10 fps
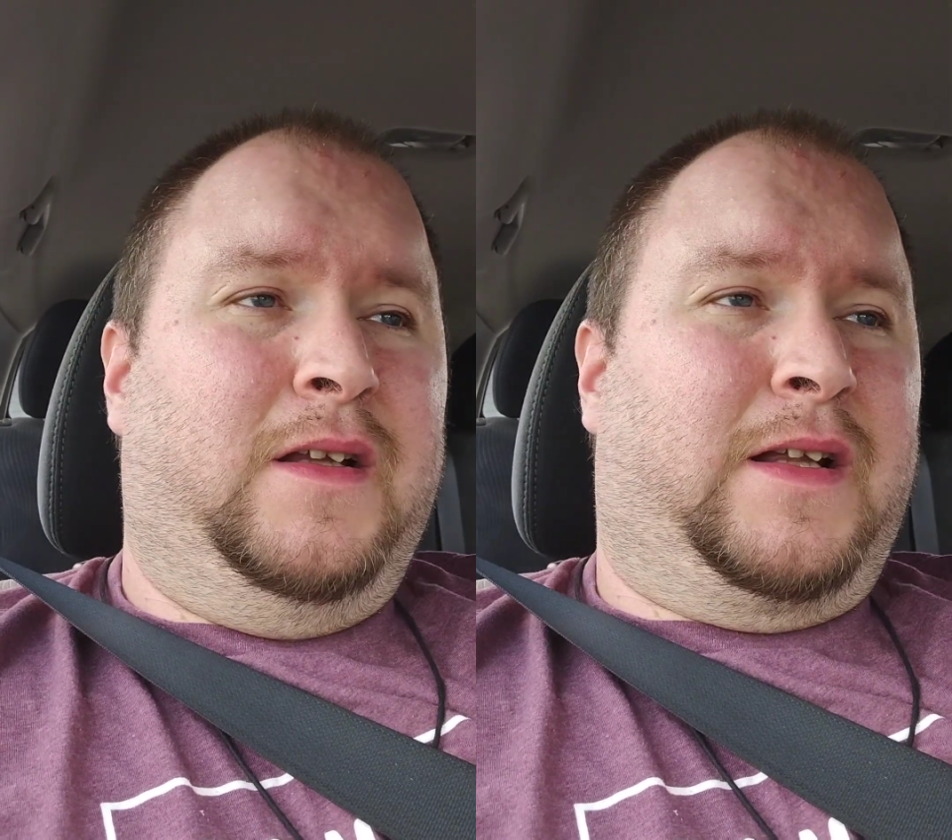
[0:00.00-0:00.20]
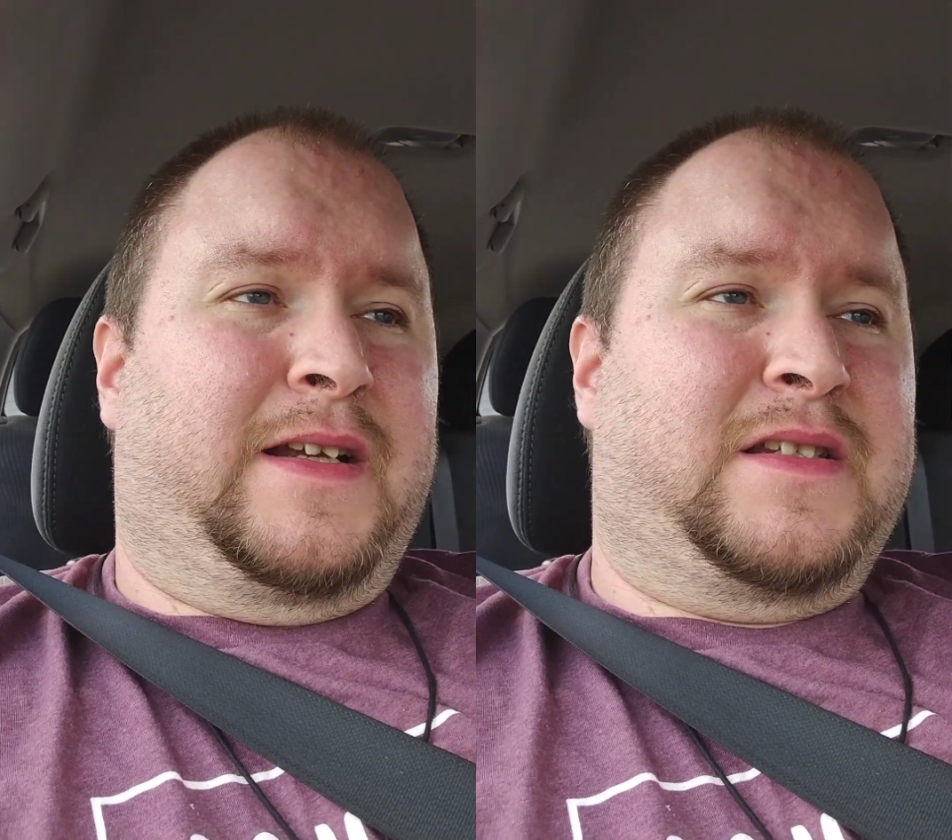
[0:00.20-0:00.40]

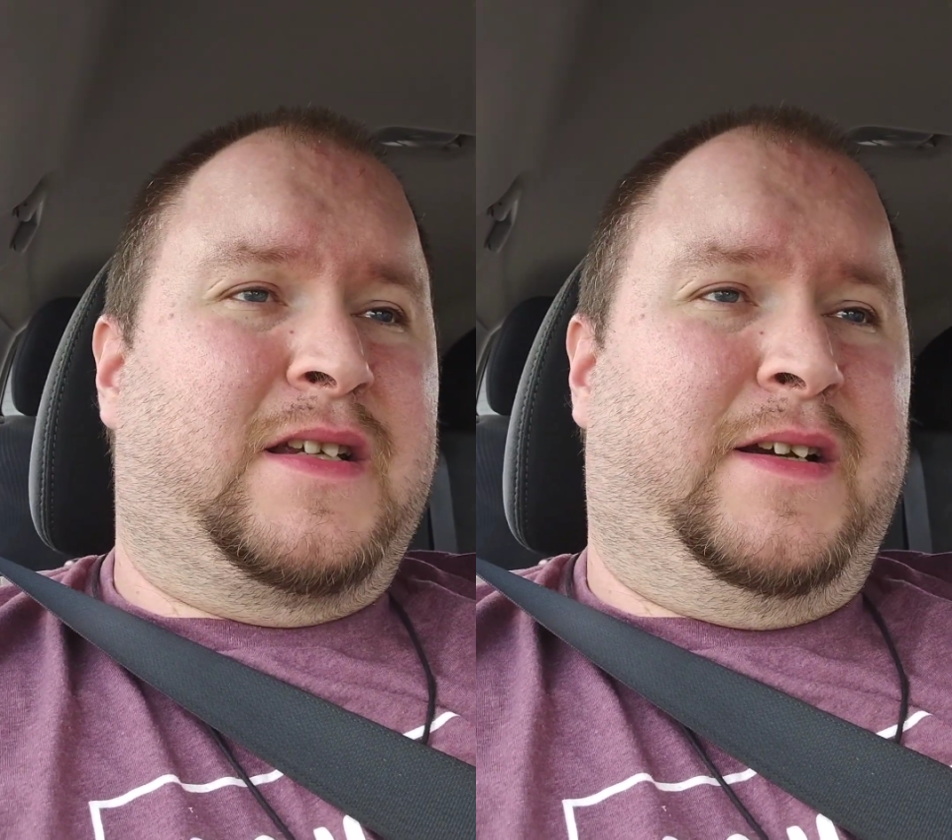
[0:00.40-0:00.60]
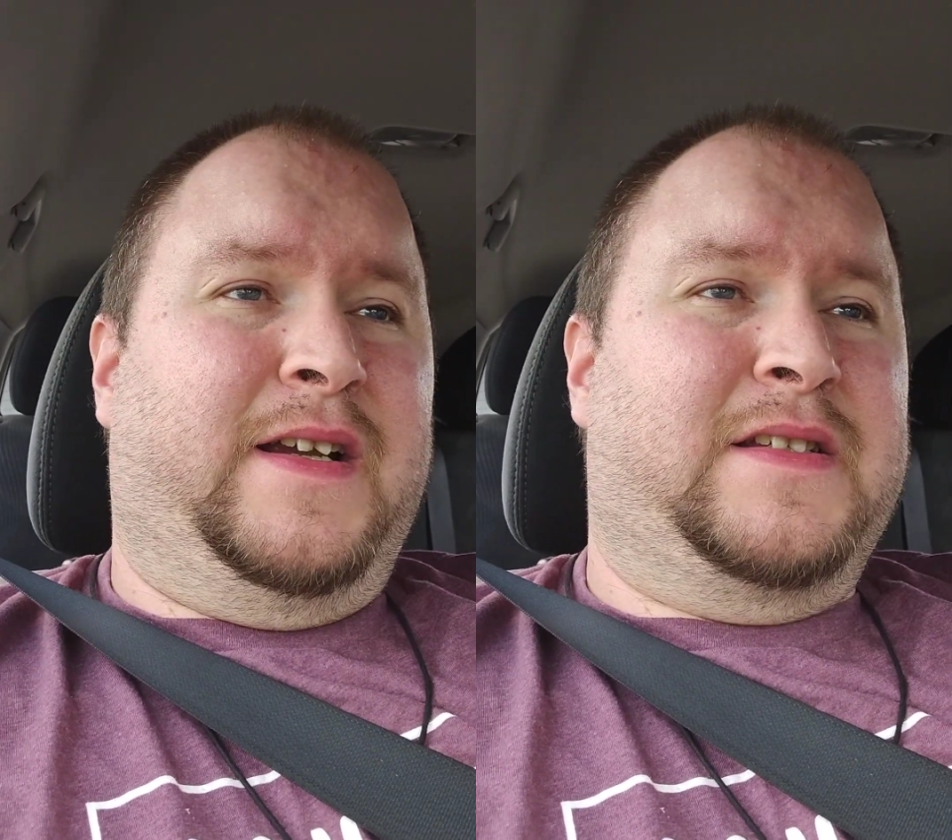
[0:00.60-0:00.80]
like
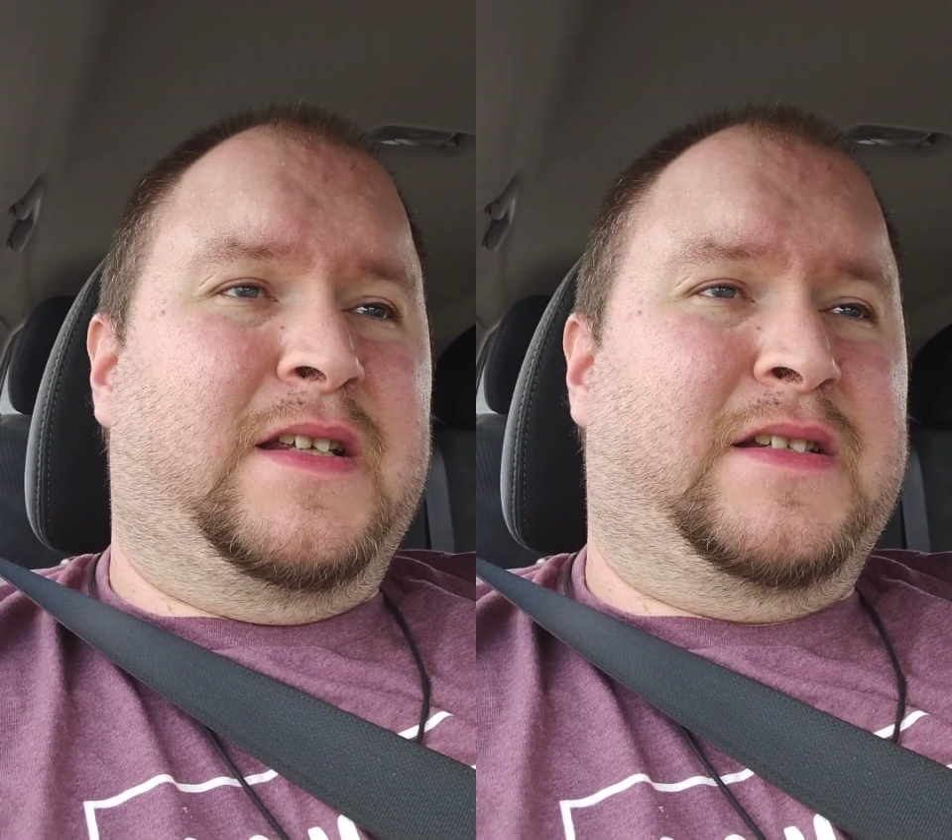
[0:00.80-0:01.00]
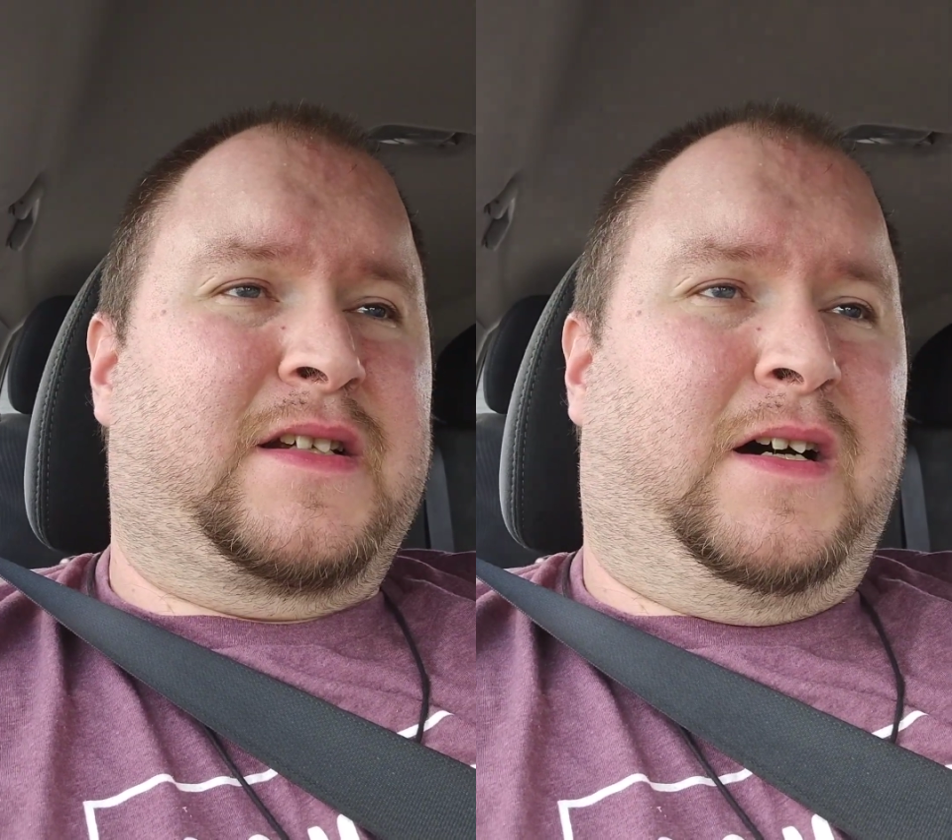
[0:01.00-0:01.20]
series
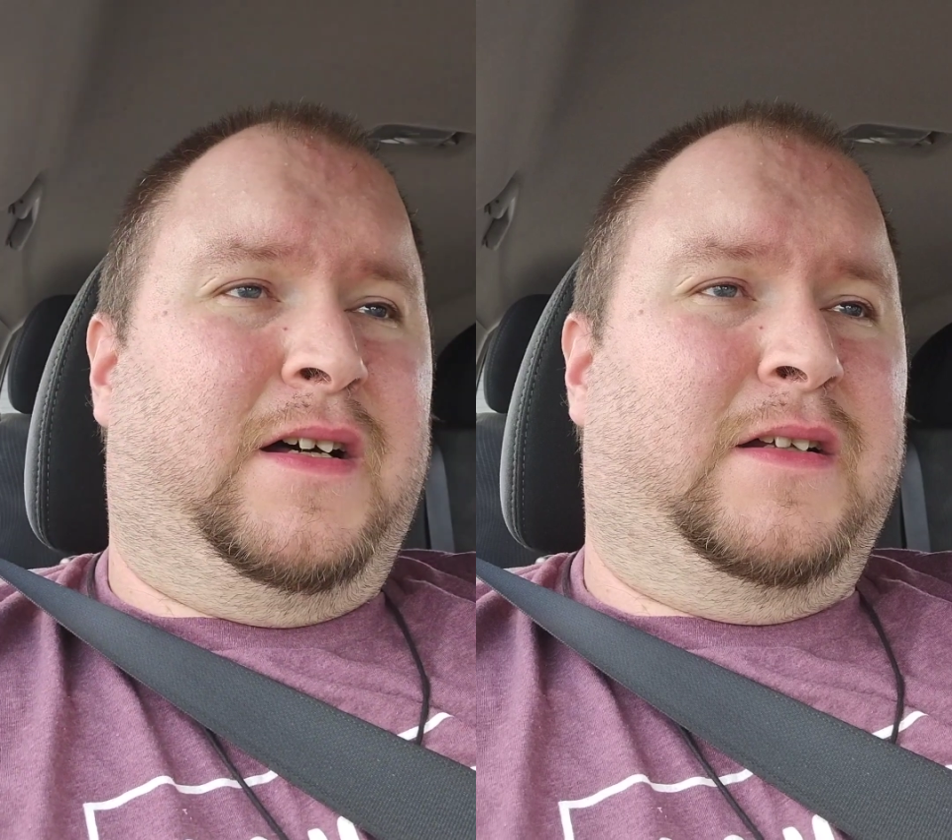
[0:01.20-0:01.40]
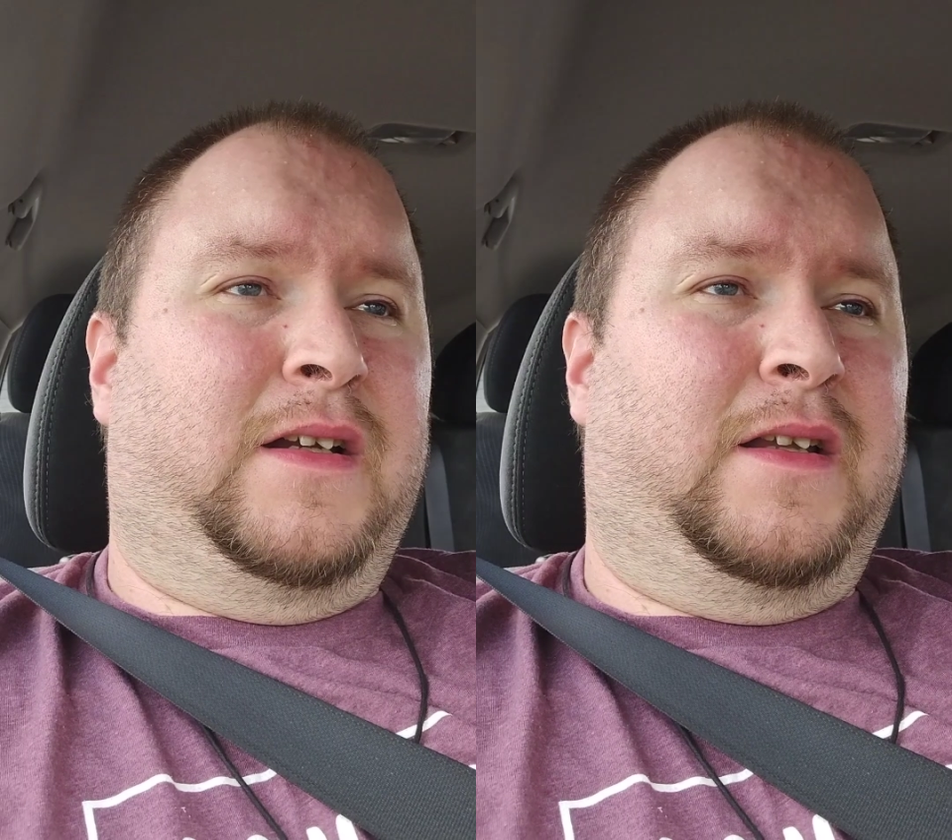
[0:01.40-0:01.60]
is
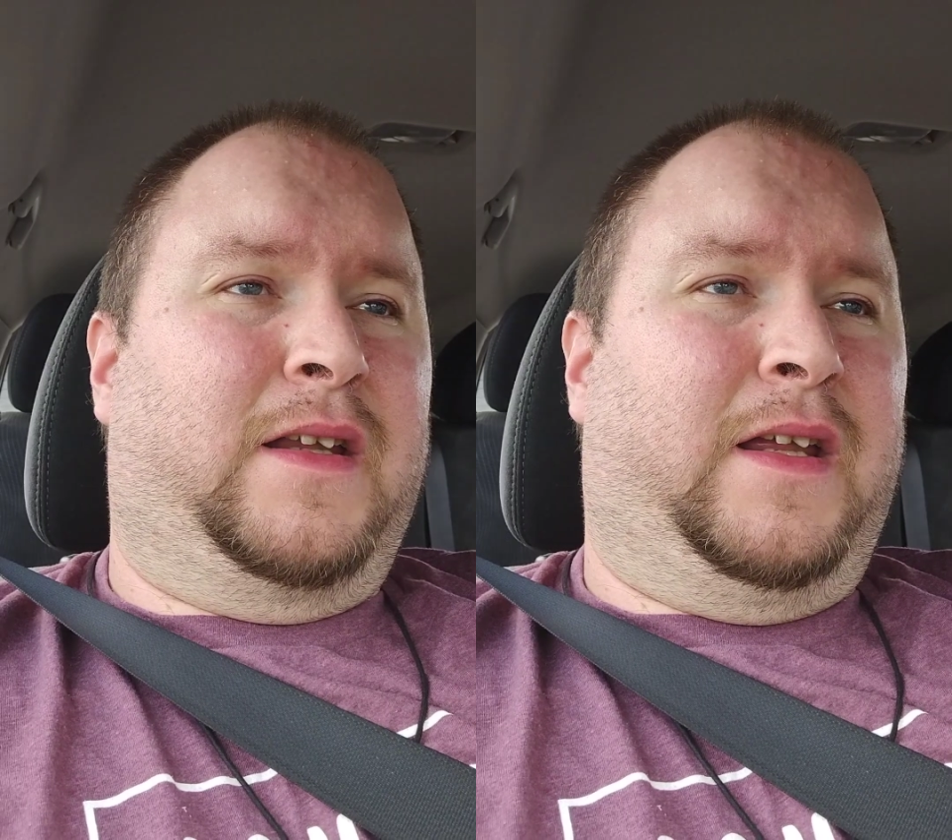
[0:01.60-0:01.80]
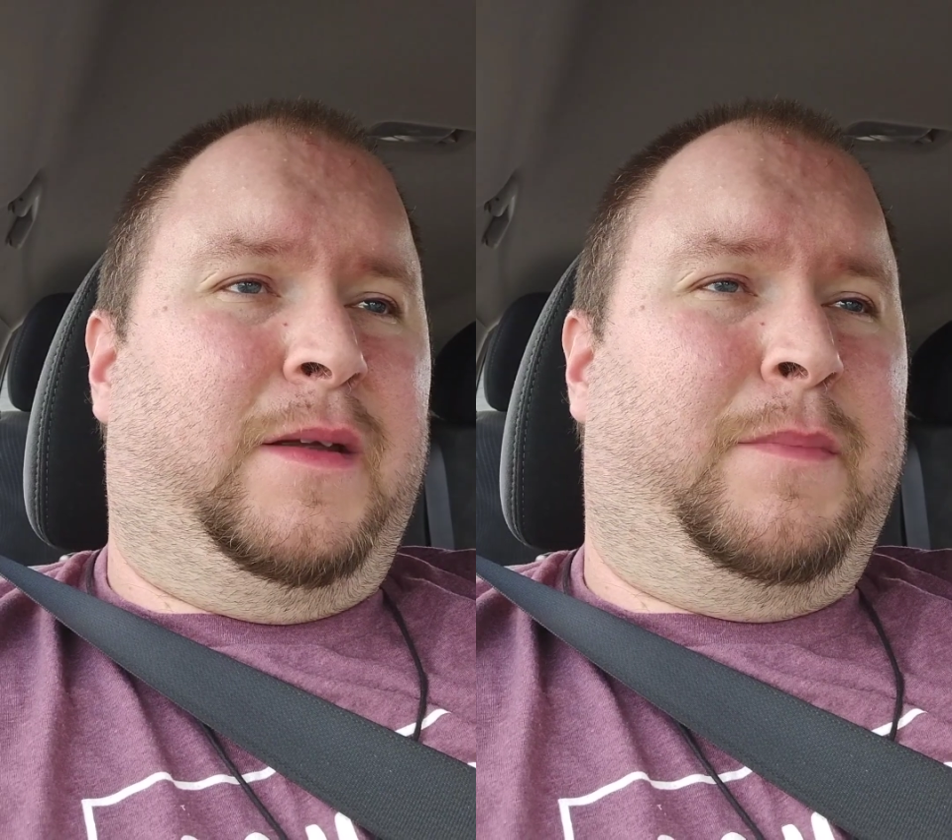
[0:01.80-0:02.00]
called
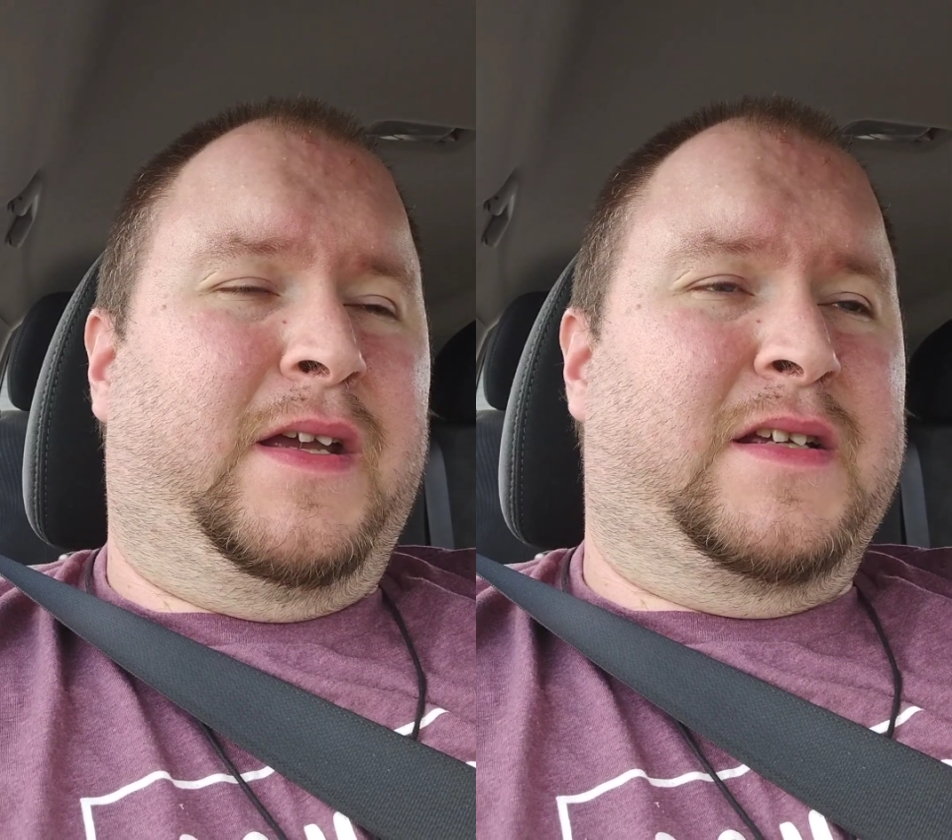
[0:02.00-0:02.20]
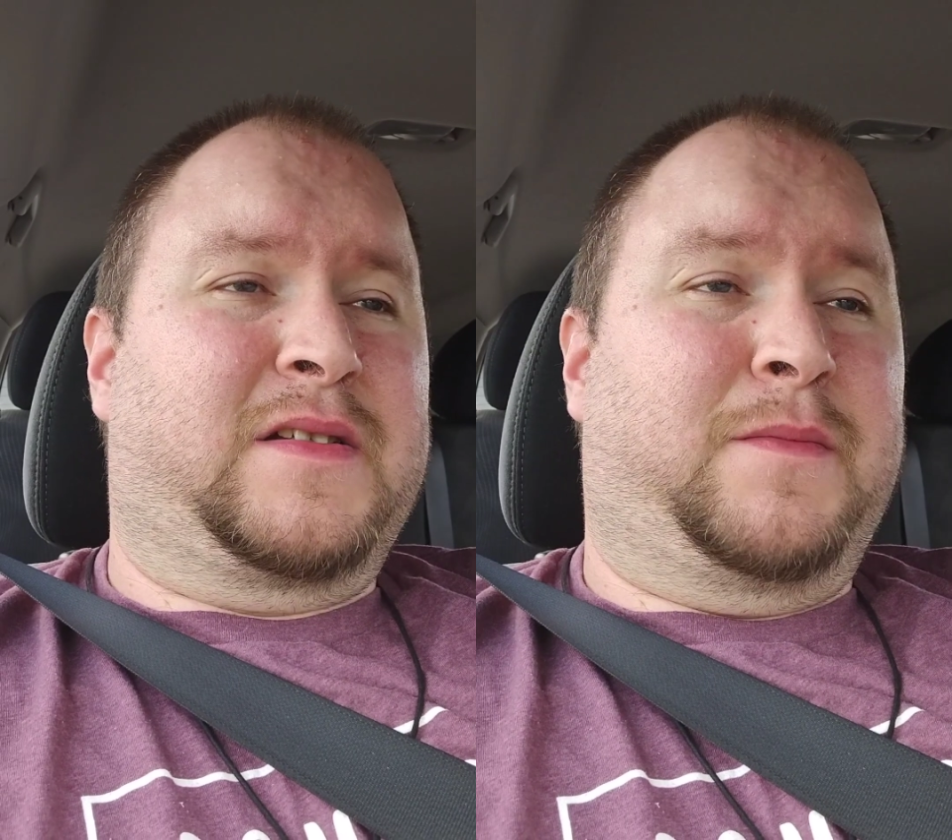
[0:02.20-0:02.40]
the
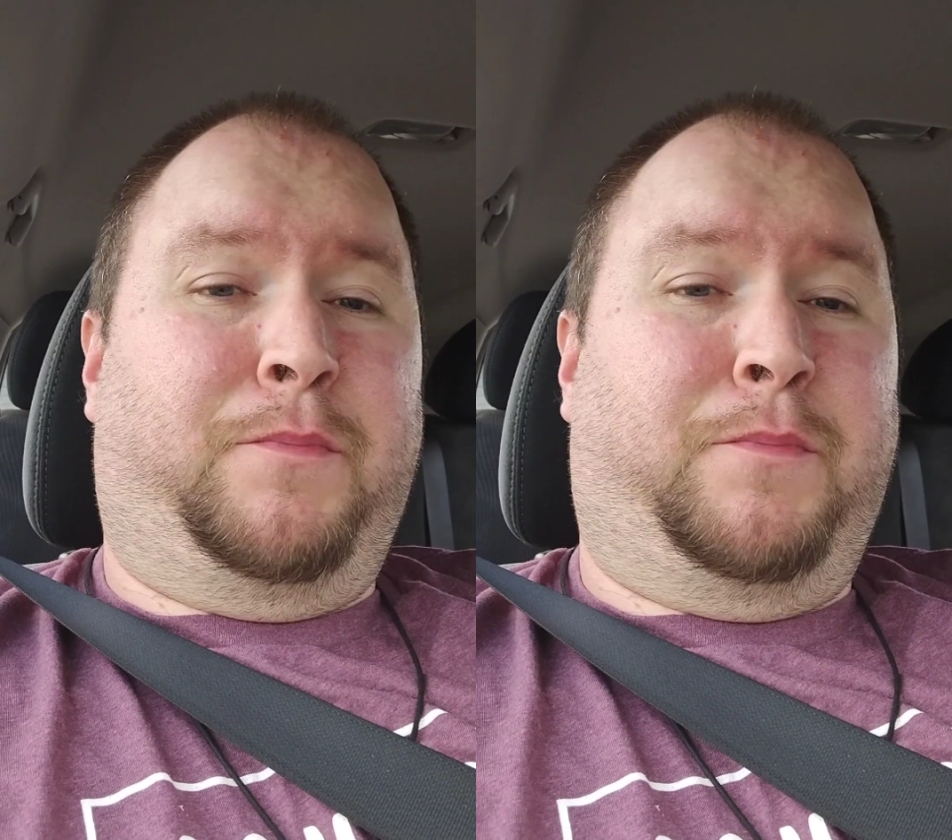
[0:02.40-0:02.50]
biggest